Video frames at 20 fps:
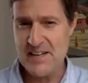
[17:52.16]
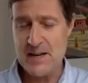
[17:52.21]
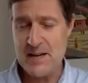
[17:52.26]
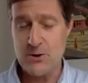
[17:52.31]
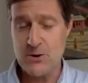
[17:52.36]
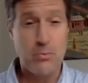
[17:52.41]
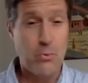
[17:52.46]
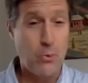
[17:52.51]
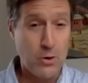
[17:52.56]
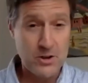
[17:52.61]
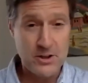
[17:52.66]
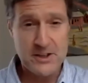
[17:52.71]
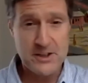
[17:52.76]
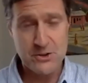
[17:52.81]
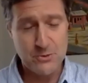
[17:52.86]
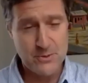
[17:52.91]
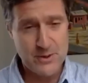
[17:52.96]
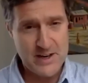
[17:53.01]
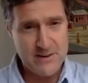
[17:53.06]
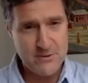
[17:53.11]
or Portland
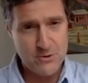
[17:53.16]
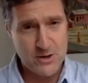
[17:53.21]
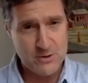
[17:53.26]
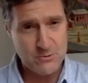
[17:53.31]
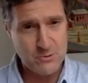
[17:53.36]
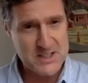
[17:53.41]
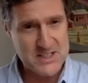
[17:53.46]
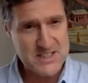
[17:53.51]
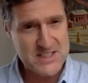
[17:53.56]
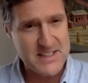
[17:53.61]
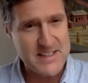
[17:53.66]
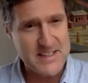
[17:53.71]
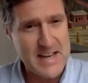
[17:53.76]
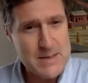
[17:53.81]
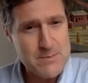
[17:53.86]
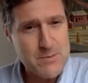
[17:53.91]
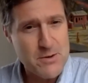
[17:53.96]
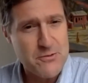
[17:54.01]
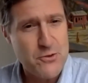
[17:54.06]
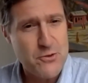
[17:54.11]
or whatever, what is the
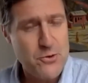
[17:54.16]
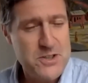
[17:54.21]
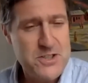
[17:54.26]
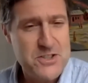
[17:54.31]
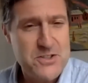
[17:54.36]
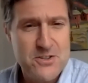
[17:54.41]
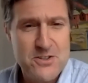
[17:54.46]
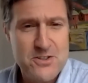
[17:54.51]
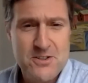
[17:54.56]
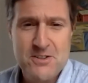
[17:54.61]
name of the oyster?